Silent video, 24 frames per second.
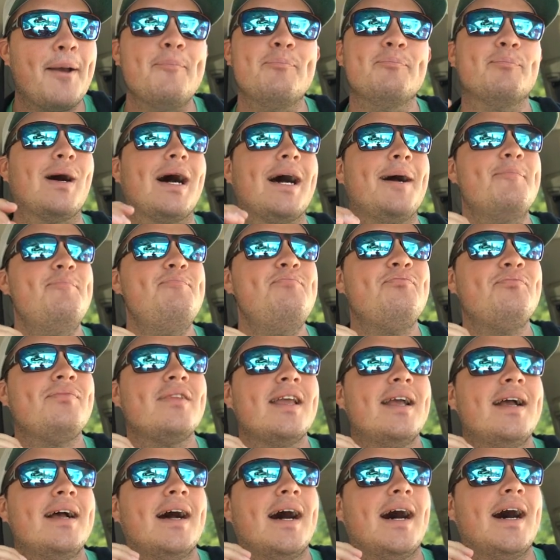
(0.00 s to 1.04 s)
But
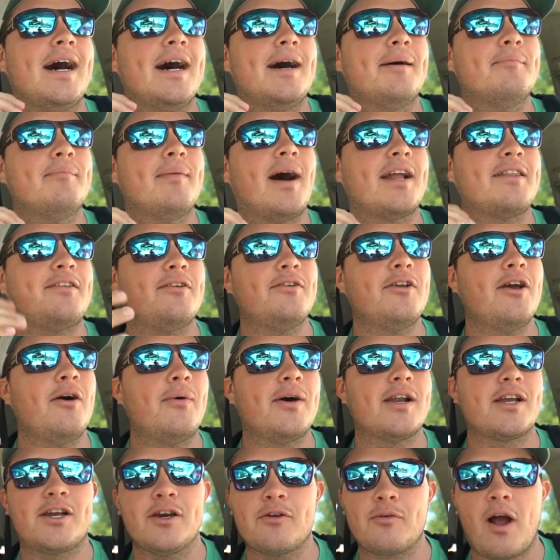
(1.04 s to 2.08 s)
um, I do know
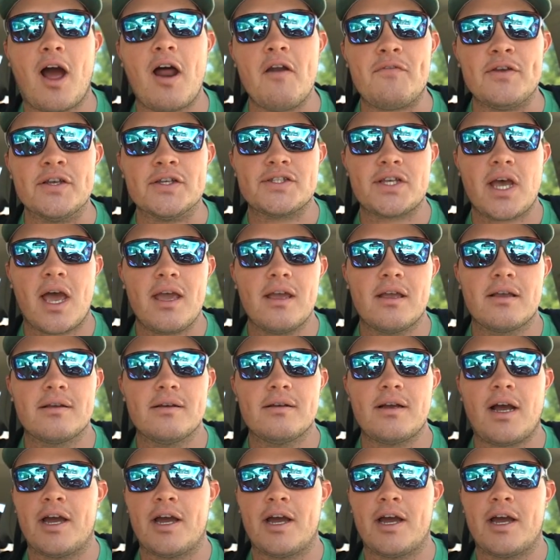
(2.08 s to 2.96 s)
what a good rod feels like.